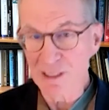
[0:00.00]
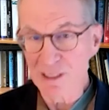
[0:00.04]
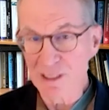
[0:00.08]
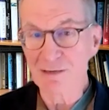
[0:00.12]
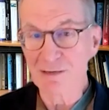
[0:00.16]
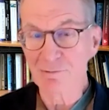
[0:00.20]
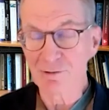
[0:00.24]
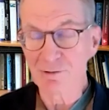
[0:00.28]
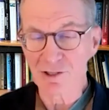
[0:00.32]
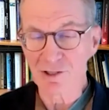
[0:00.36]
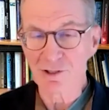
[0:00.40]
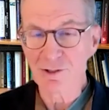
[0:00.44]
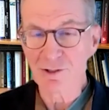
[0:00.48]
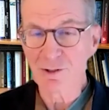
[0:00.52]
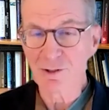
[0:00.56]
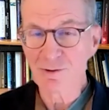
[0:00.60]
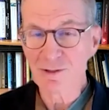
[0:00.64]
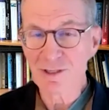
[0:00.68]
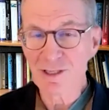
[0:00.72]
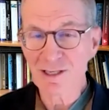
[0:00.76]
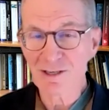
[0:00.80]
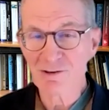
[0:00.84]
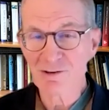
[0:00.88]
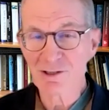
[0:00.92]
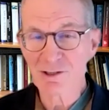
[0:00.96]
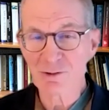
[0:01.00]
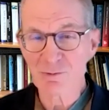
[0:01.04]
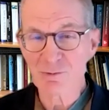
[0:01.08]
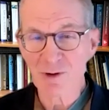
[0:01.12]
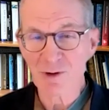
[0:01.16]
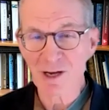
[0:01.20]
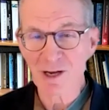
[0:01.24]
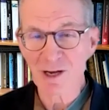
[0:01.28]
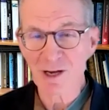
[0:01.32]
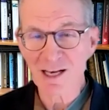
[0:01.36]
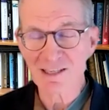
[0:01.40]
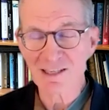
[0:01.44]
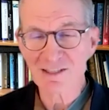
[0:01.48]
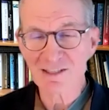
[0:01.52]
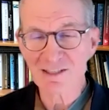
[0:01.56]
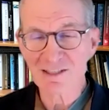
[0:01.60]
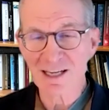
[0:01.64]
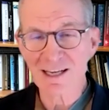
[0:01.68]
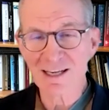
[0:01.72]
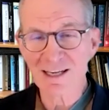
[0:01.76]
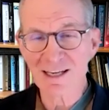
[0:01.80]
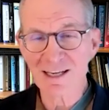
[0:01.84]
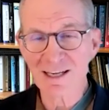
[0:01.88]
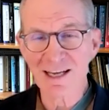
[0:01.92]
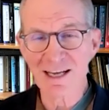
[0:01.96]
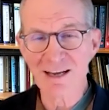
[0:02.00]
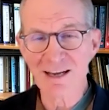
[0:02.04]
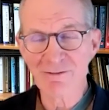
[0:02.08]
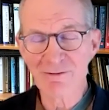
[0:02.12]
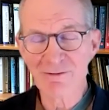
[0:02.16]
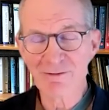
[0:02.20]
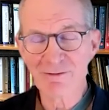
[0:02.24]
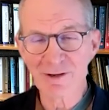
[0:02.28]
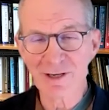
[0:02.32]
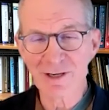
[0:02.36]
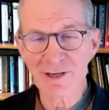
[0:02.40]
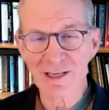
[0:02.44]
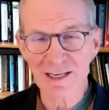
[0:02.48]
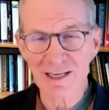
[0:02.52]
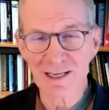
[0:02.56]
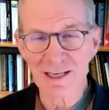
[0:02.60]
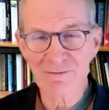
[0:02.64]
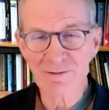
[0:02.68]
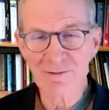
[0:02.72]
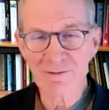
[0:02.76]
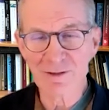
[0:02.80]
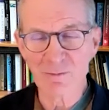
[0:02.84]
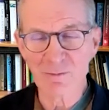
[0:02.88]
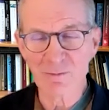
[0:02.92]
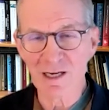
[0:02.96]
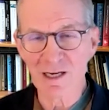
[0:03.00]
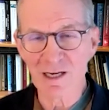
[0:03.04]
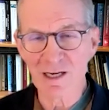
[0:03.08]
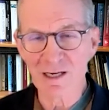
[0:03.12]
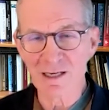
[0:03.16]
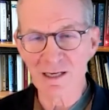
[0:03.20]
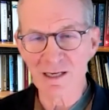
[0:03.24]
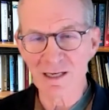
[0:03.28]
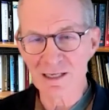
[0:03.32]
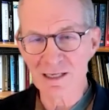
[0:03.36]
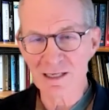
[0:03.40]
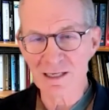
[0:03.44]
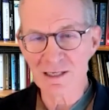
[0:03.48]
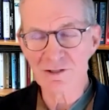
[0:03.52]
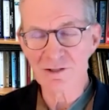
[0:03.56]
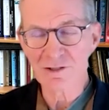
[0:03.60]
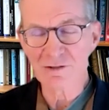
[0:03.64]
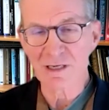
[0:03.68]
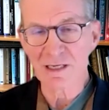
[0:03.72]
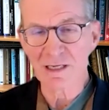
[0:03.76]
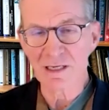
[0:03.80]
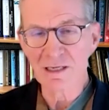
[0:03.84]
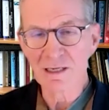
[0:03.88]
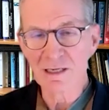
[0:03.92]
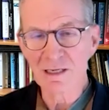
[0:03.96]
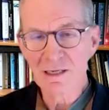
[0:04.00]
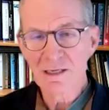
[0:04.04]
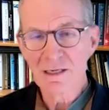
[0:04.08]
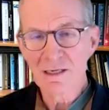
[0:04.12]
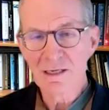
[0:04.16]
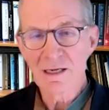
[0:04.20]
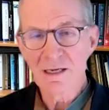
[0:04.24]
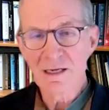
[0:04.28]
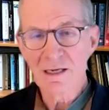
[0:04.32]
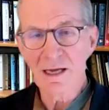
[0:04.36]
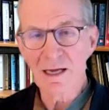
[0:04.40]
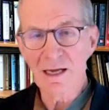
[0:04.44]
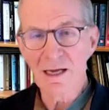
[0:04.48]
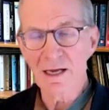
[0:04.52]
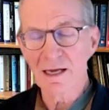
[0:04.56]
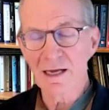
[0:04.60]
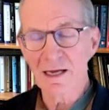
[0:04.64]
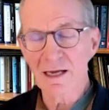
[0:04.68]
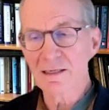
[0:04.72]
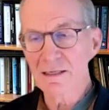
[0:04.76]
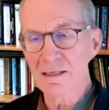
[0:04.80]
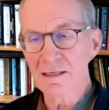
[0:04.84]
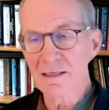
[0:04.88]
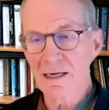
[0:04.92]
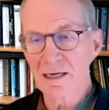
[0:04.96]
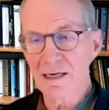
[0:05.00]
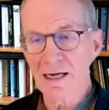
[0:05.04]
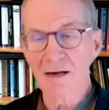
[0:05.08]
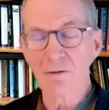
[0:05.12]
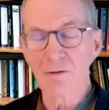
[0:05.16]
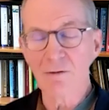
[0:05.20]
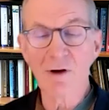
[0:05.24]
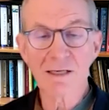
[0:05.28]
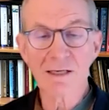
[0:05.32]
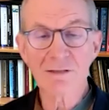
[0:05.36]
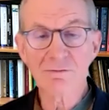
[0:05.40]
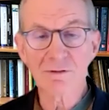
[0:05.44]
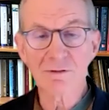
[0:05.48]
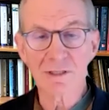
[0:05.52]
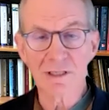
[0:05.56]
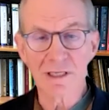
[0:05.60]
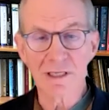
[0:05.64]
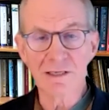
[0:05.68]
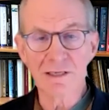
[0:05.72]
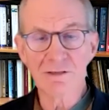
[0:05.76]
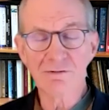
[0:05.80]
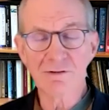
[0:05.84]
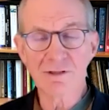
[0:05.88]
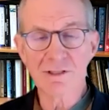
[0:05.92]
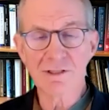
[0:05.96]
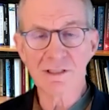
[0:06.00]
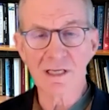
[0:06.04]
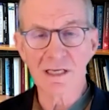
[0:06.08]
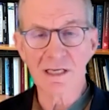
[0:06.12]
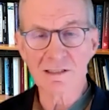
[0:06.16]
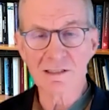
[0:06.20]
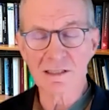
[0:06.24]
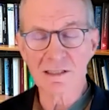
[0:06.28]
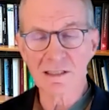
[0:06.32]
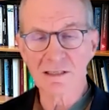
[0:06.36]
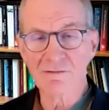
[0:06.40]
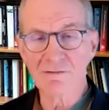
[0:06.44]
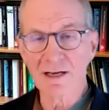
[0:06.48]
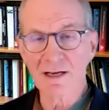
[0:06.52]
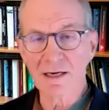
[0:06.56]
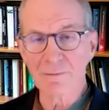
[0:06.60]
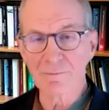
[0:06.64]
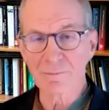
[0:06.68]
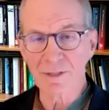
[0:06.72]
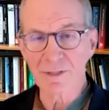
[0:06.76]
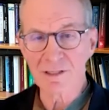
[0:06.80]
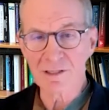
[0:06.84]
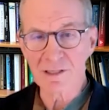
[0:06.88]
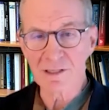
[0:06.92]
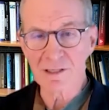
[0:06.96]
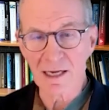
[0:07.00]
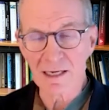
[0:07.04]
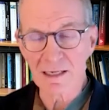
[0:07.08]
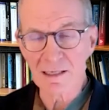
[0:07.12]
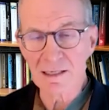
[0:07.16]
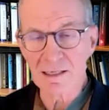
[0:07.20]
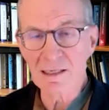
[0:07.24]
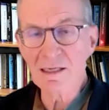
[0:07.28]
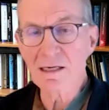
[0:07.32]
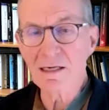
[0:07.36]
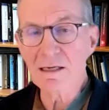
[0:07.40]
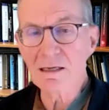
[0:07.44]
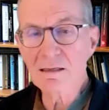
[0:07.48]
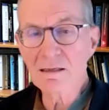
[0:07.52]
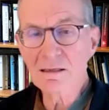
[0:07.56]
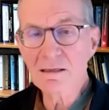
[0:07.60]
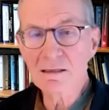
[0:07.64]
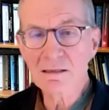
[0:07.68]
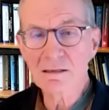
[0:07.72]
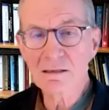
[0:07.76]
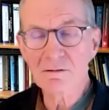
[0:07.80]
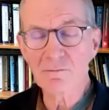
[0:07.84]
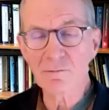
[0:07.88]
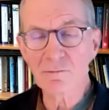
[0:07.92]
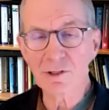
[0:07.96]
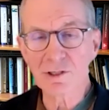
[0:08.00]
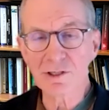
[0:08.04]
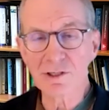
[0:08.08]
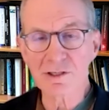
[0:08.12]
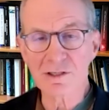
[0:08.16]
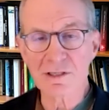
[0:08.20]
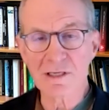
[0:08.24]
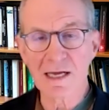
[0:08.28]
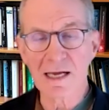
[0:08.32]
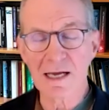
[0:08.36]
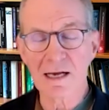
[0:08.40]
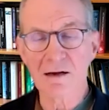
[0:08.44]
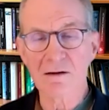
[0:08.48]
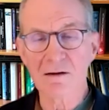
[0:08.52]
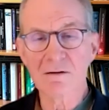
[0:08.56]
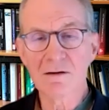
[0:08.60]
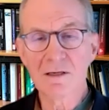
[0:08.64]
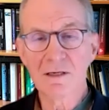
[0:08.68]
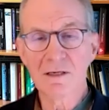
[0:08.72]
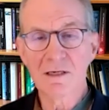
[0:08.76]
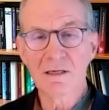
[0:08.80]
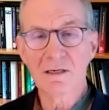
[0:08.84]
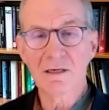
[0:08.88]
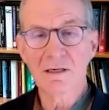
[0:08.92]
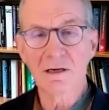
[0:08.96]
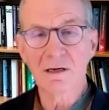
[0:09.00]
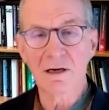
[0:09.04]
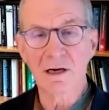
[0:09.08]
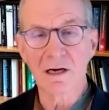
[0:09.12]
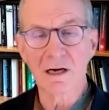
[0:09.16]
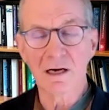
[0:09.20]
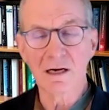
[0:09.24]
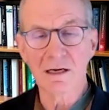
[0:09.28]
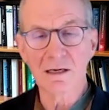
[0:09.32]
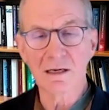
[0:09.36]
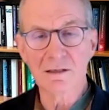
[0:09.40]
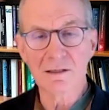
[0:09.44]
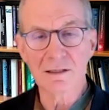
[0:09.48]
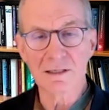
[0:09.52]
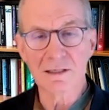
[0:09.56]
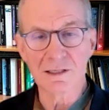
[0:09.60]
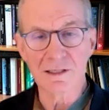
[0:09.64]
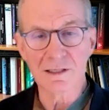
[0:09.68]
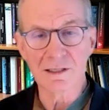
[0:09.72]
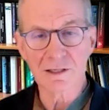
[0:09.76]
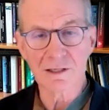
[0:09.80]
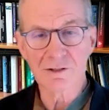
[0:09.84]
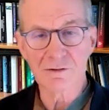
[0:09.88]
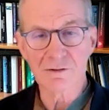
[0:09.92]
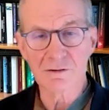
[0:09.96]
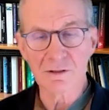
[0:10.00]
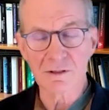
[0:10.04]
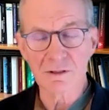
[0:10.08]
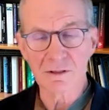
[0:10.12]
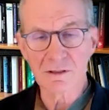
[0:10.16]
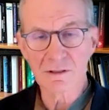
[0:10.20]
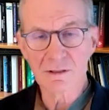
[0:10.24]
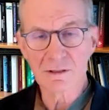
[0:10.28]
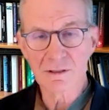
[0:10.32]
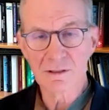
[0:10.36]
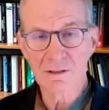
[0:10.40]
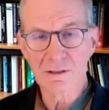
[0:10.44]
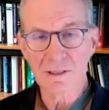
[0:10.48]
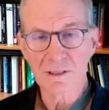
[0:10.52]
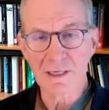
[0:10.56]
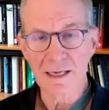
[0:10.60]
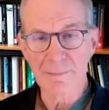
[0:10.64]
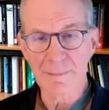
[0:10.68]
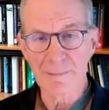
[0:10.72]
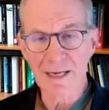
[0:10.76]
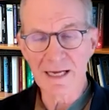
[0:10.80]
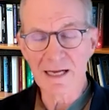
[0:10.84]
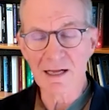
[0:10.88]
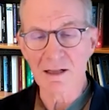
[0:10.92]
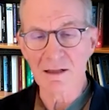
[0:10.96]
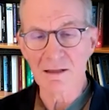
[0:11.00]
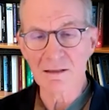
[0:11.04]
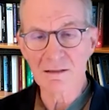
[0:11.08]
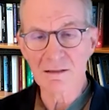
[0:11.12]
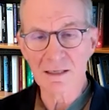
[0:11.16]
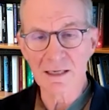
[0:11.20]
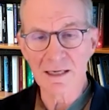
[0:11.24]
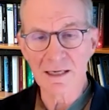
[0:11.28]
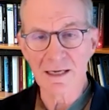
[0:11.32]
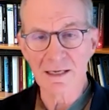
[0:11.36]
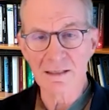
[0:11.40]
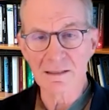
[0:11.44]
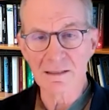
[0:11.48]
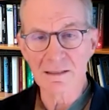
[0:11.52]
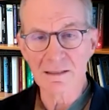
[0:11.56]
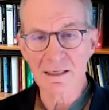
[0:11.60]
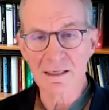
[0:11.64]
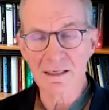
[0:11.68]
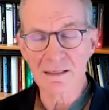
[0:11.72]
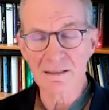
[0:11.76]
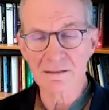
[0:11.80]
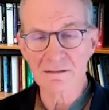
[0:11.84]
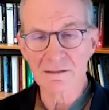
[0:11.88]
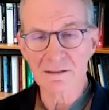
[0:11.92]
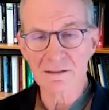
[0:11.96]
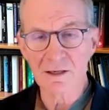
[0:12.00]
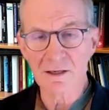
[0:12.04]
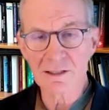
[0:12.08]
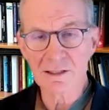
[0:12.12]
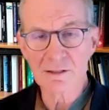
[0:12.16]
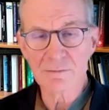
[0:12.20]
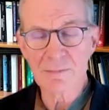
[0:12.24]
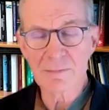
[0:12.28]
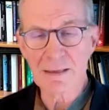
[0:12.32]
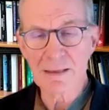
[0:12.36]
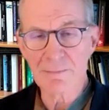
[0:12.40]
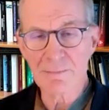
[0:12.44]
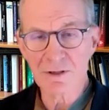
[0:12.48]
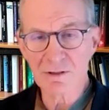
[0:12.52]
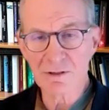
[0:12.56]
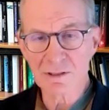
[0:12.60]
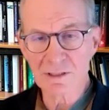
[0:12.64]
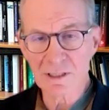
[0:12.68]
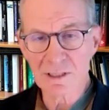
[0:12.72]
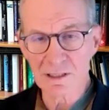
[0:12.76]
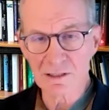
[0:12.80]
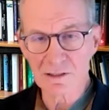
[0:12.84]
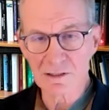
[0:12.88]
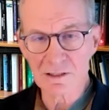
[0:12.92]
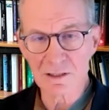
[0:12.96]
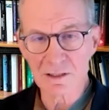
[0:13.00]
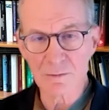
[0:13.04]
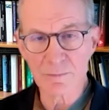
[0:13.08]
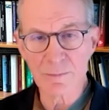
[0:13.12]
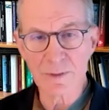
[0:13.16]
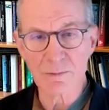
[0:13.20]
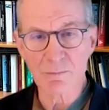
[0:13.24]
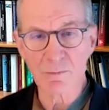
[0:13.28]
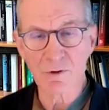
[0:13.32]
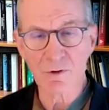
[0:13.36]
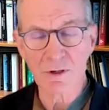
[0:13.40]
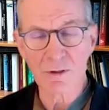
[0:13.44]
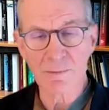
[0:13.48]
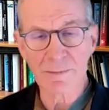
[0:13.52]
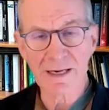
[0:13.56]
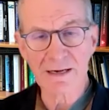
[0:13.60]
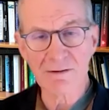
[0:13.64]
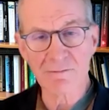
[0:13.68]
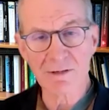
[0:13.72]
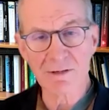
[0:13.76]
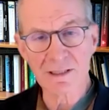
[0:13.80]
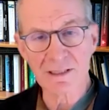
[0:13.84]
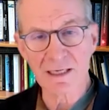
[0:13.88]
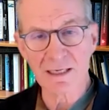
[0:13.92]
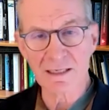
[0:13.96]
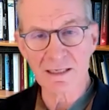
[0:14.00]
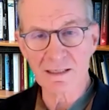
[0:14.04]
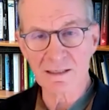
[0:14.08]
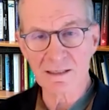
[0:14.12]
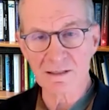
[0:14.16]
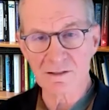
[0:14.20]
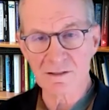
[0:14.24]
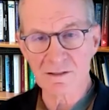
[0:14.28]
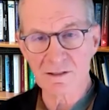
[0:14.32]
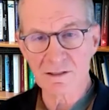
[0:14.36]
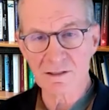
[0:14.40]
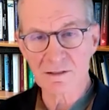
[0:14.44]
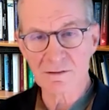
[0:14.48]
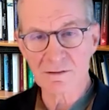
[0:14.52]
he was a student here, as well as after he left and went into industry. And I watched with interest as he developed this idea, which is now industrial ML. And Arjun, maybe you could tell us a little bit more about what that is.